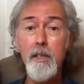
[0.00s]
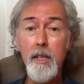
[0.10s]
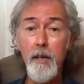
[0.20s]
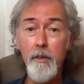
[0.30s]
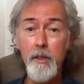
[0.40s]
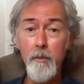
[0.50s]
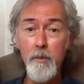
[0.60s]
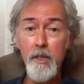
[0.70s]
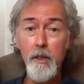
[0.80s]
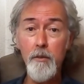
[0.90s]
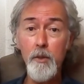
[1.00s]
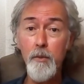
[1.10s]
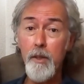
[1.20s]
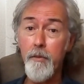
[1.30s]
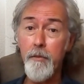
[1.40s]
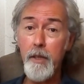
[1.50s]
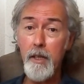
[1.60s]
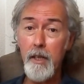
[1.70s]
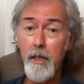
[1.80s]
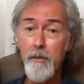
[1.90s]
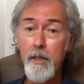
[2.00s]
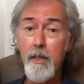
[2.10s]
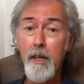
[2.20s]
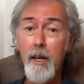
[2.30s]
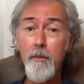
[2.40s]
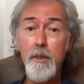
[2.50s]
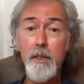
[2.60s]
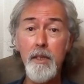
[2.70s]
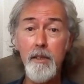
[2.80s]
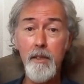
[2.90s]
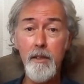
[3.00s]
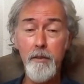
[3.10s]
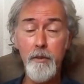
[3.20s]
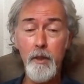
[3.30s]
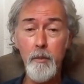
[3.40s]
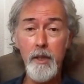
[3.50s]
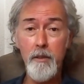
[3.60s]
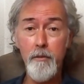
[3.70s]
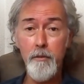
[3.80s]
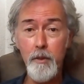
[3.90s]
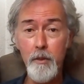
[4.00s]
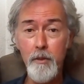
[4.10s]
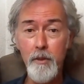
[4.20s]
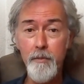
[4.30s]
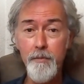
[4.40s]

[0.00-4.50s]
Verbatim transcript: cover themselves with fig leaves after eating the forbidden fruit.